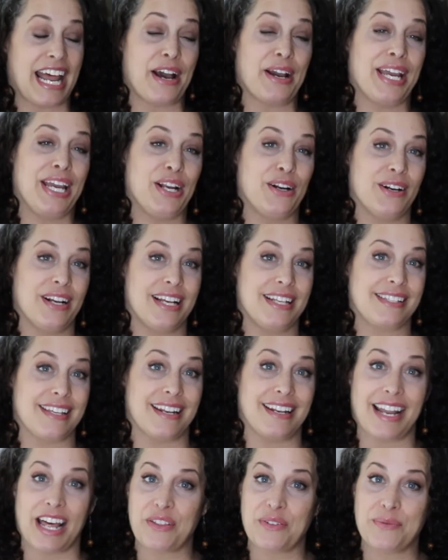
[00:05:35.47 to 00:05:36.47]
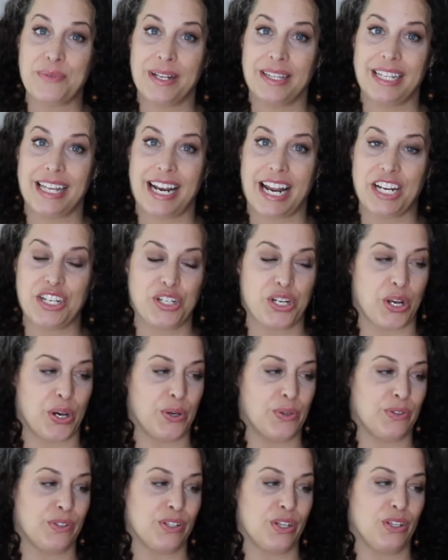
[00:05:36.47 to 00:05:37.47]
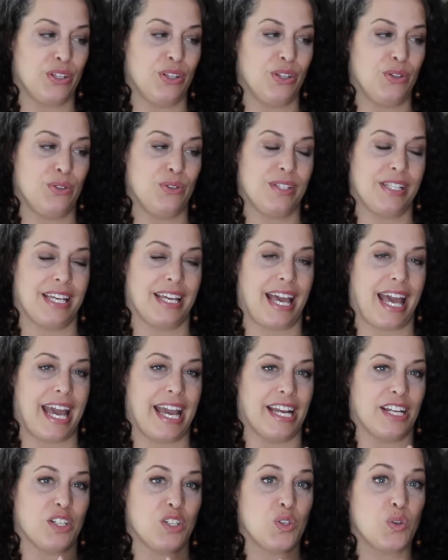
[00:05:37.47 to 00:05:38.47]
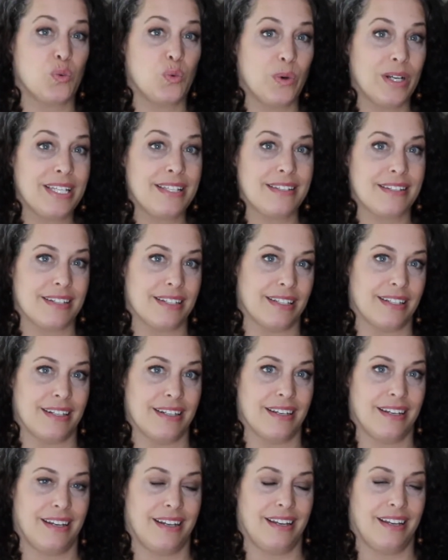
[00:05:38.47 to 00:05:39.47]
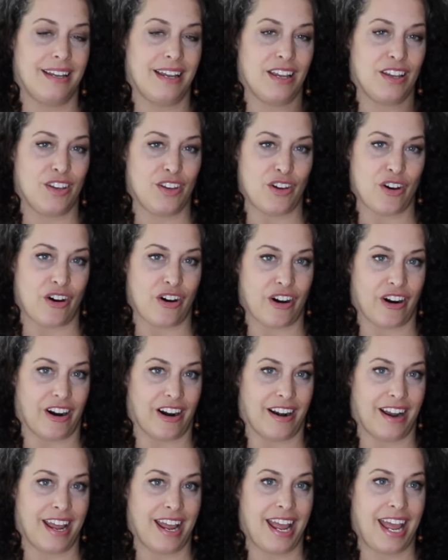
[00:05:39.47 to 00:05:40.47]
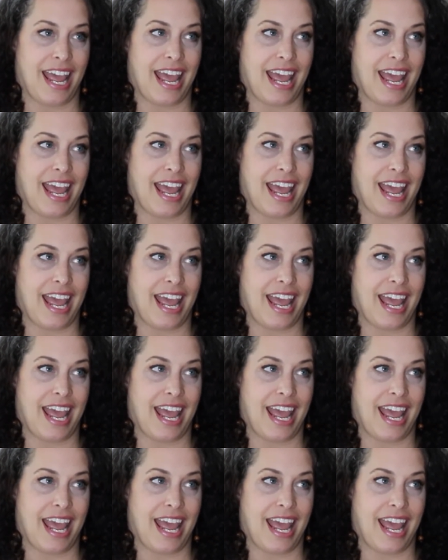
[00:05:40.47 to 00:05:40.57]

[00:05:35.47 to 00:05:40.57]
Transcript: Now here is another one that I chose using a twisted yarn.